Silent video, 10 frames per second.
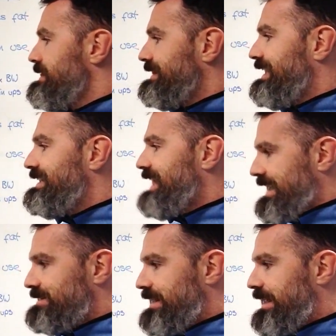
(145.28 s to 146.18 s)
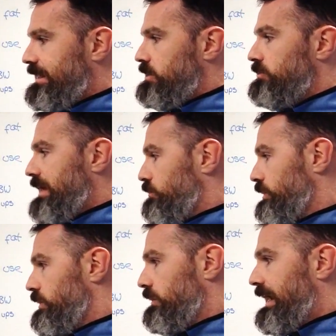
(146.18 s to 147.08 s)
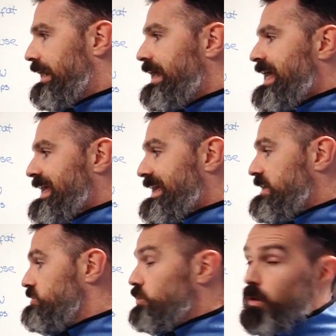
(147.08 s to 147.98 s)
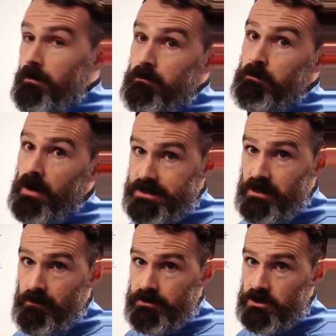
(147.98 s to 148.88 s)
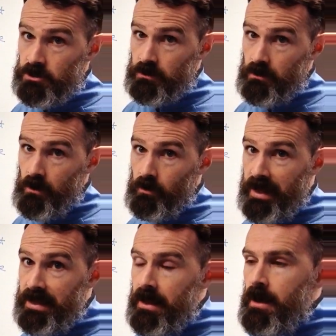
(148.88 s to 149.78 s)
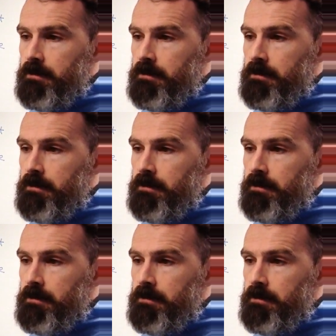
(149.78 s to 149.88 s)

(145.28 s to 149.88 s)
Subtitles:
The next thing you then want to look at is your body composition, okay?